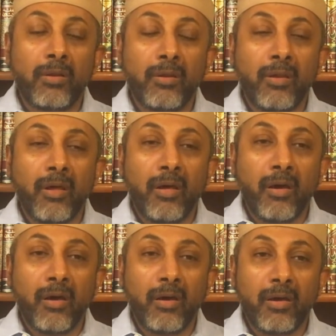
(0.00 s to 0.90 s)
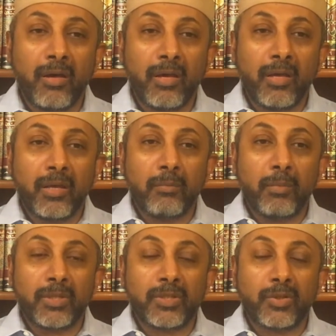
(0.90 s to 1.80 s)
Allah
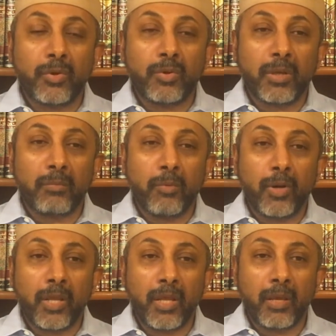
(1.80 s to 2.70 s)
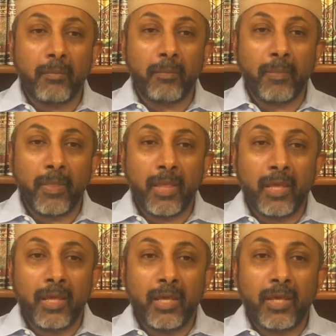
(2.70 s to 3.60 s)
bestowed upon him
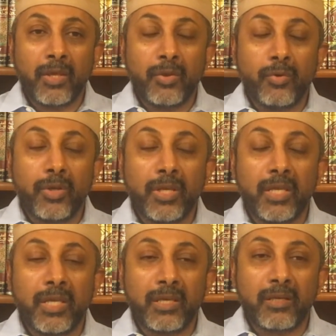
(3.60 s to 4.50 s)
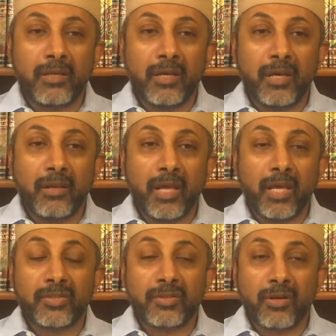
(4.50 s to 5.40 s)
unique and
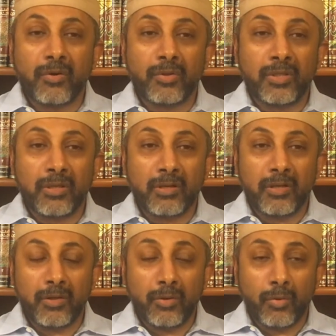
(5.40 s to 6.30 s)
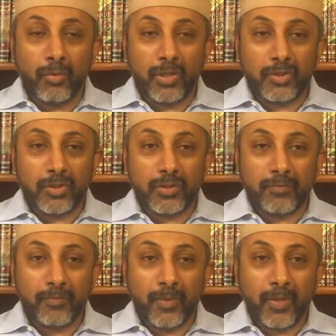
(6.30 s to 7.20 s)
extraordinary knowledge.
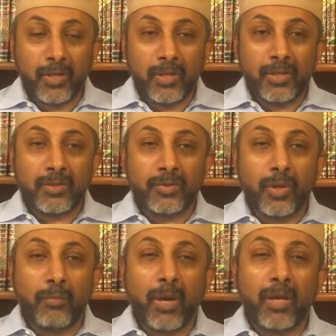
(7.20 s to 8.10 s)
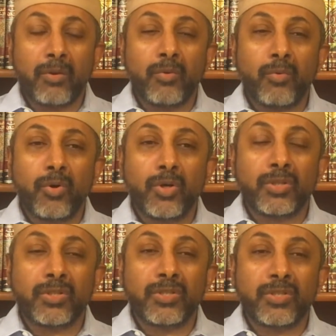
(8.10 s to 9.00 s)
So a man who
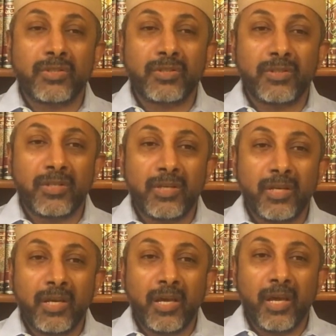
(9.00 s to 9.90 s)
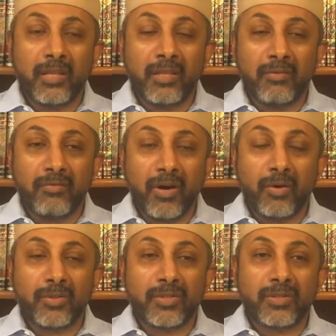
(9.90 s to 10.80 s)
was a
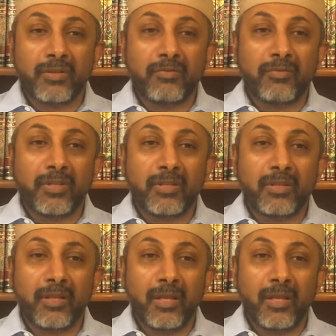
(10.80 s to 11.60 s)
devout servant,